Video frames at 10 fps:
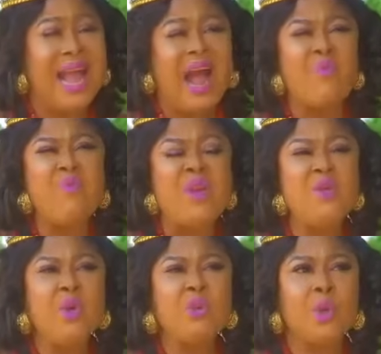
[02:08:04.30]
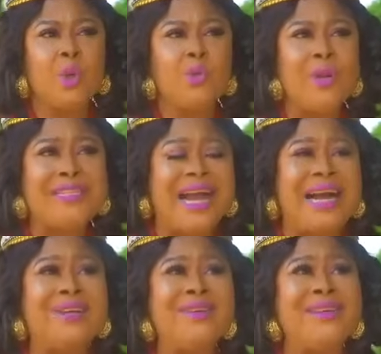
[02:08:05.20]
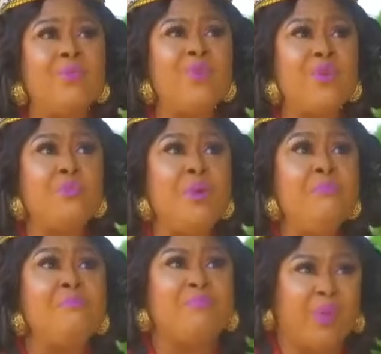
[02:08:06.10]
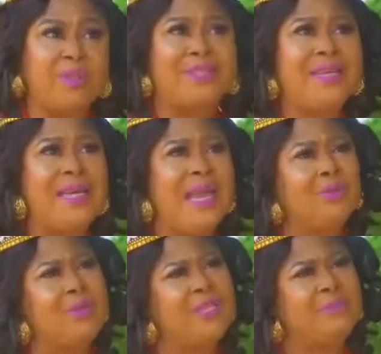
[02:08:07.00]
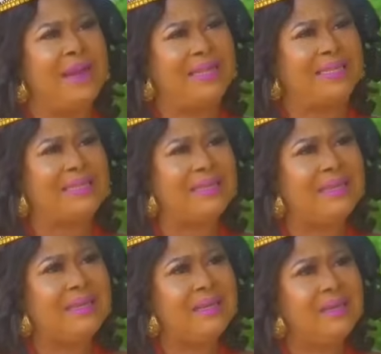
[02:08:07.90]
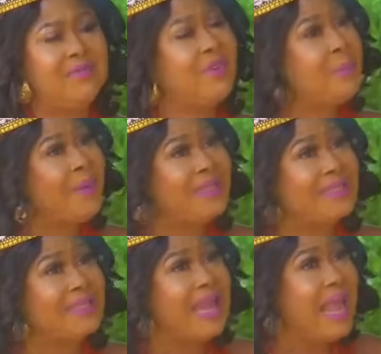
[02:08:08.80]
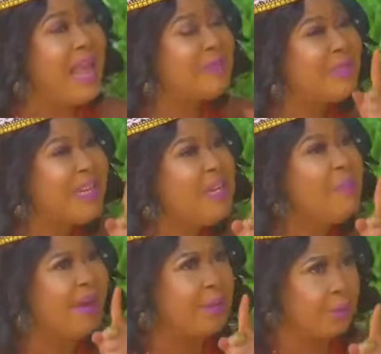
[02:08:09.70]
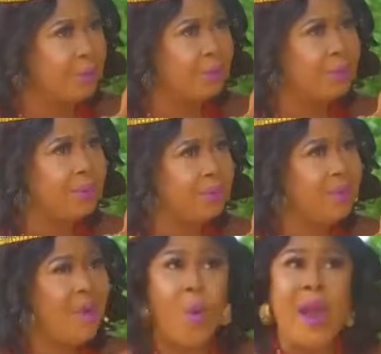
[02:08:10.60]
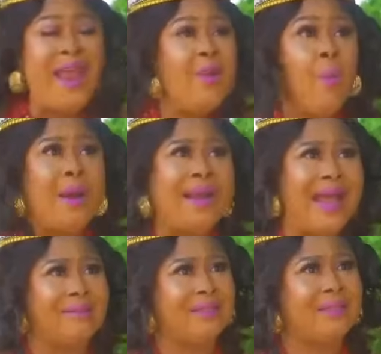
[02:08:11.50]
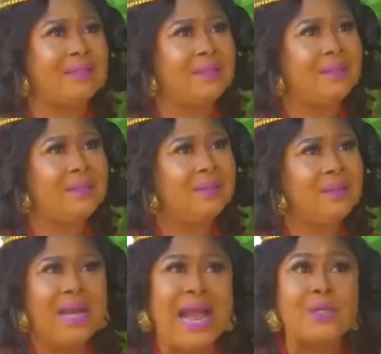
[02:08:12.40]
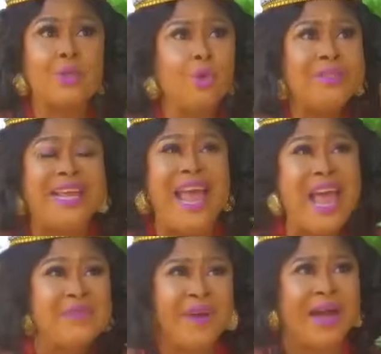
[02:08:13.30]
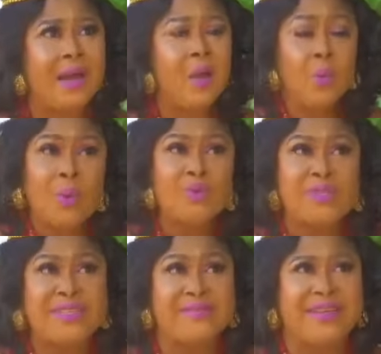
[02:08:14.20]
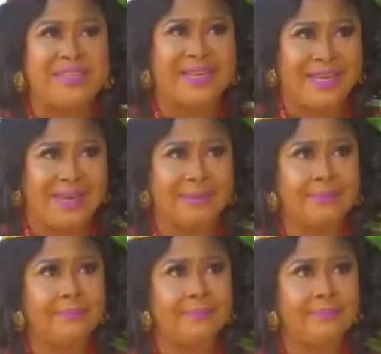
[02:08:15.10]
I will not tolerate another widow being brought into this palace for the prince, especially by you or anyone else. I don't ever want to see that again.